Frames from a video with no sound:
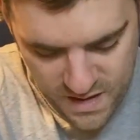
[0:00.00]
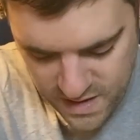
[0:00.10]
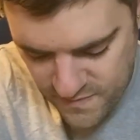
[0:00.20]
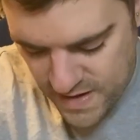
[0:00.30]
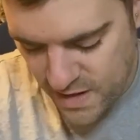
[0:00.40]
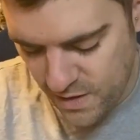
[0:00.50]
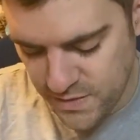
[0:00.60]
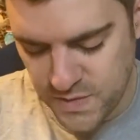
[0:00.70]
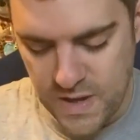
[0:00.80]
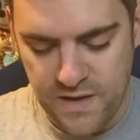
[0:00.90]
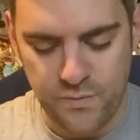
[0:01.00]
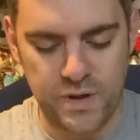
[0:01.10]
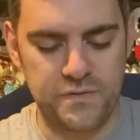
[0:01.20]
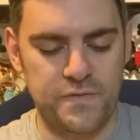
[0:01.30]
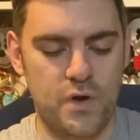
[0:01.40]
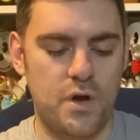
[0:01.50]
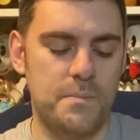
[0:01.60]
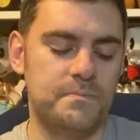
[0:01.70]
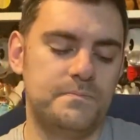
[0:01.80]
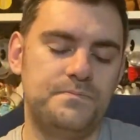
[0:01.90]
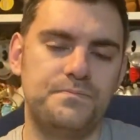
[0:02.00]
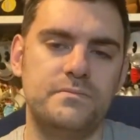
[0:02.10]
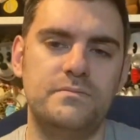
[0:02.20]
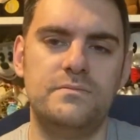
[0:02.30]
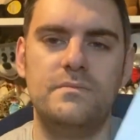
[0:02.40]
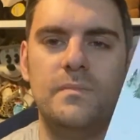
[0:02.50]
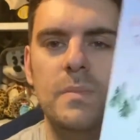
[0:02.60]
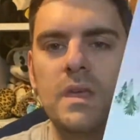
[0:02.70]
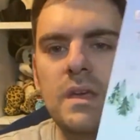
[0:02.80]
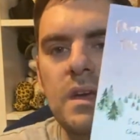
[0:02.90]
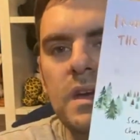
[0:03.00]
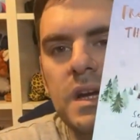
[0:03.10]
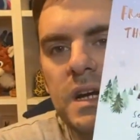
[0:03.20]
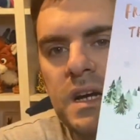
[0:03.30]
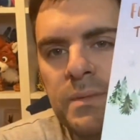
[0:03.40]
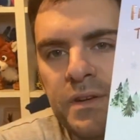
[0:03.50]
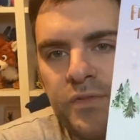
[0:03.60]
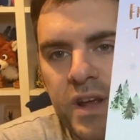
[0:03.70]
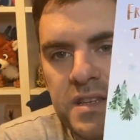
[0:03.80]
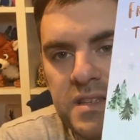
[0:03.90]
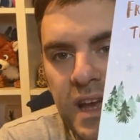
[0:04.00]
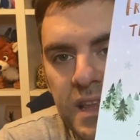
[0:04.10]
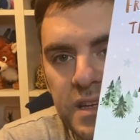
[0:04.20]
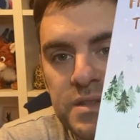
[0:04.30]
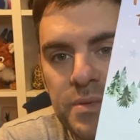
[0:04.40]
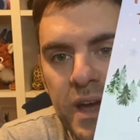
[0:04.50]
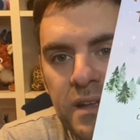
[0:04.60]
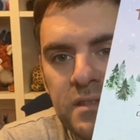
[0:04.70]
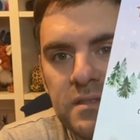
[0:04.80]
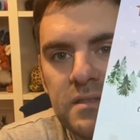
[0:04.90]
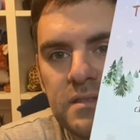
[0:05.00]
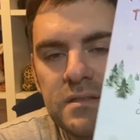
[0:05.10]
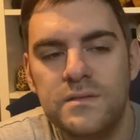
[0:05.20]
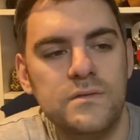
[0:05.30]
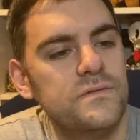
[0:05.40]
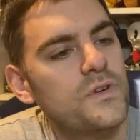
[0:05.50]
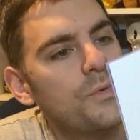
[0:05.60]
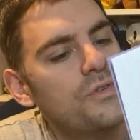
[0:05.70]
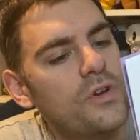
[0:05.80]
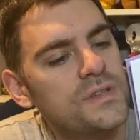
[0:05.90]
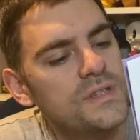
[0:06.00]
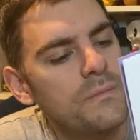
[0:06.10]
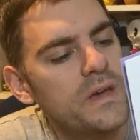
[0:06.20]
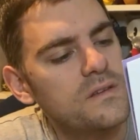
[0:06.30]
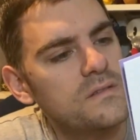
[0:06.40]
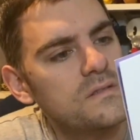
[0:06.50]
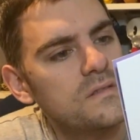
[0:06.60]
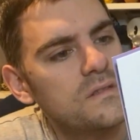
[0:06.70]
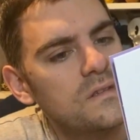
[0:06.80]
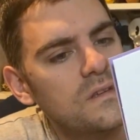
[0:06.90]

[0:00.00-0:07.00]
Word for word: And then I also have one from... Uh, my friend Sally as well, from across the miles.